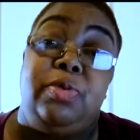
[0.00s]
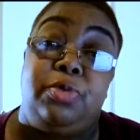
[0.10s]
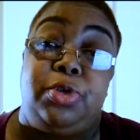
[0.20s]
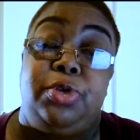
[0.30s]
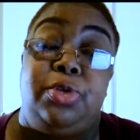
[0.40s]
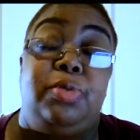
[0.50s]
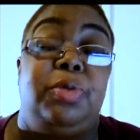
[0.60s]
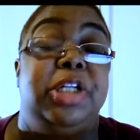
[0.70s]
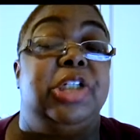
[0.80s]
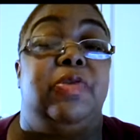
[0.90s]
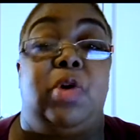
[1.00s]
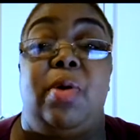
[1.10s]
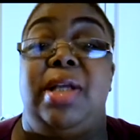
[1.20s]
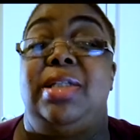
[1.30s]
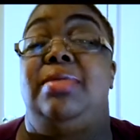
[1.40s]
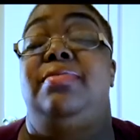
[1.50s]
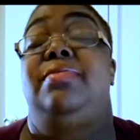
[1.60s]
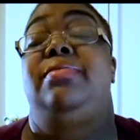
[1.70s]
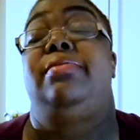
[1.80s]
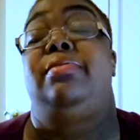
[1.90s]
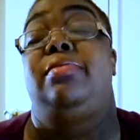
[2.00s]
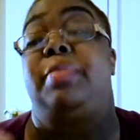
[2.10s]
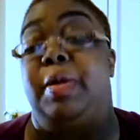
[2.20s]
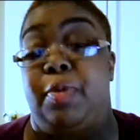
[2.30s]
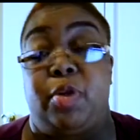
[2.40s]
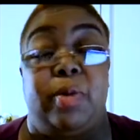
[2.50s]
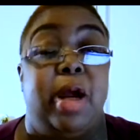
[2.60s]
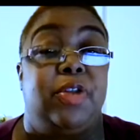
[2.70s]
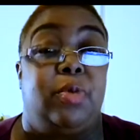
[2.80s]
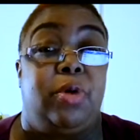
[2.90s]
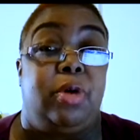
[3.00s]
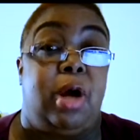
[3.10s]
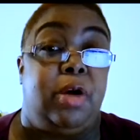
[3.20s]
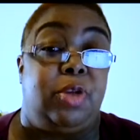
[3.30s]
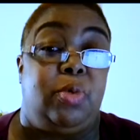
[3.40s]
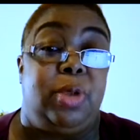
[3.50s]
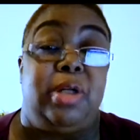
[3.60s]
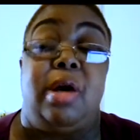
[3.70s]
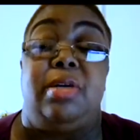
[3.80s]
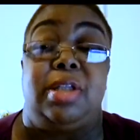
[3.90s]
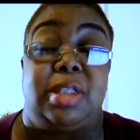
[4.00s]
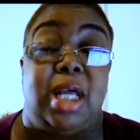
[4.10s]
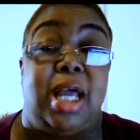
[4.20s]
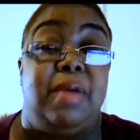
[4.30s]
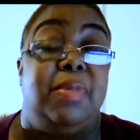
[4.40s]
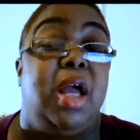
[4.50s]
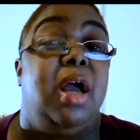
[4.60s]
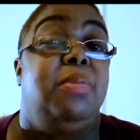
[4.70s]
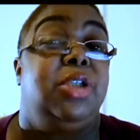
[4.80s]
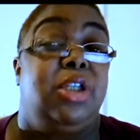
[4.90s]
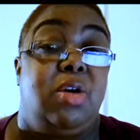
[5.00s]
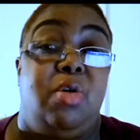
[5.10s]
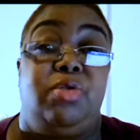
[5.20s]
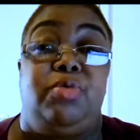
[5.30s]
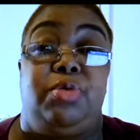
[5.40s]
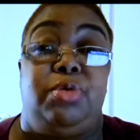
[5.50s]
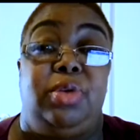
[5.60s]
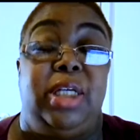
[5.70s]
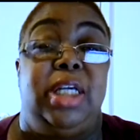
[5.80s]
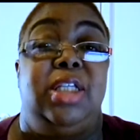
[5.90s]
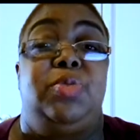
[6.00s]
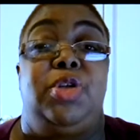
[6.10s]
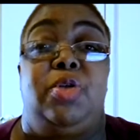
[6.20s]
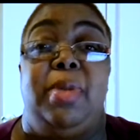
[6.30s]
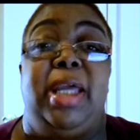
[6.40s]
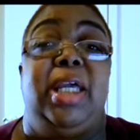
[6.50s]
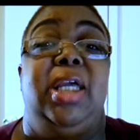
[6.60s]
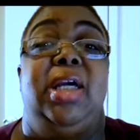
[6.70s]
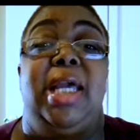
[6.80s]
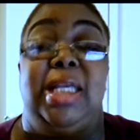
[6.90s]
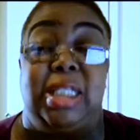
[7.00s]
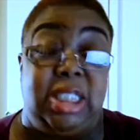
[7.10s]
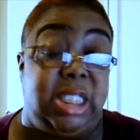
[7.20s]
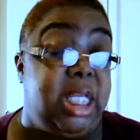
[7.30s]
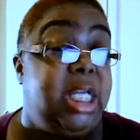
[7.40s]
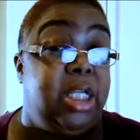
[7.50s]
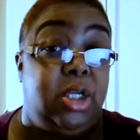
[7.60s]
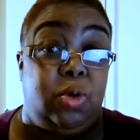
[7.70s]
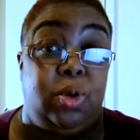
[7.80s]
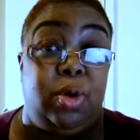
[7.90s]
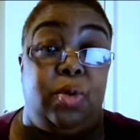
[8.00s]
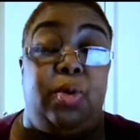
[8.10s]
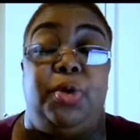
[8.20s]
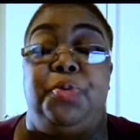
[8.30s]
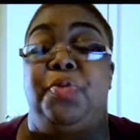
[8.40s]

rule, which of course people throw out the window all the time, but the golden rule is when you're making a scene, quote unquote,